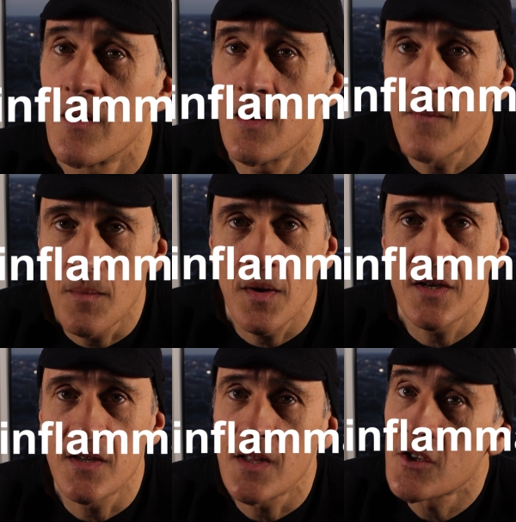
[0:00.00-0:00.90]

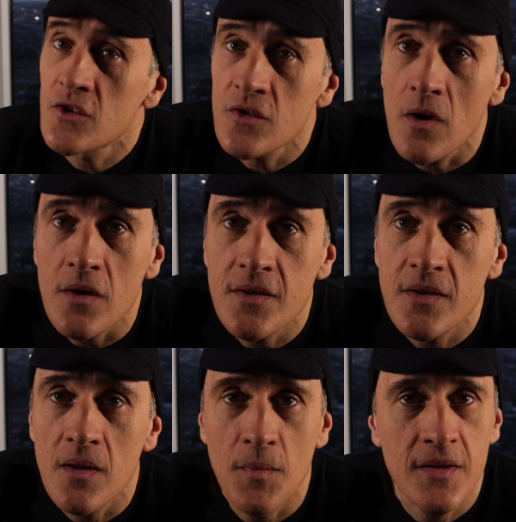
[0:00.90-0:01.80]
Inflammation sucks,
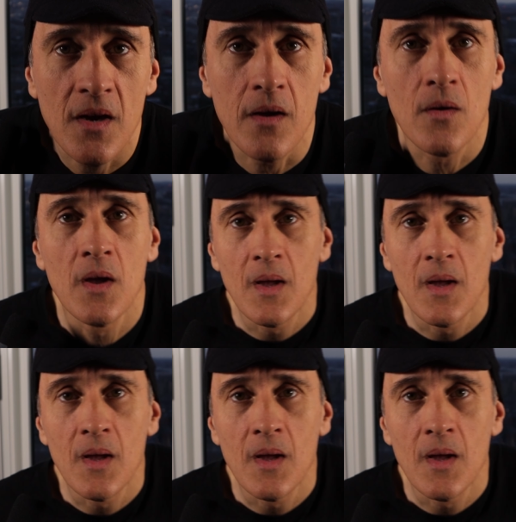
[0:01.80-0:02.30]
let me tell you.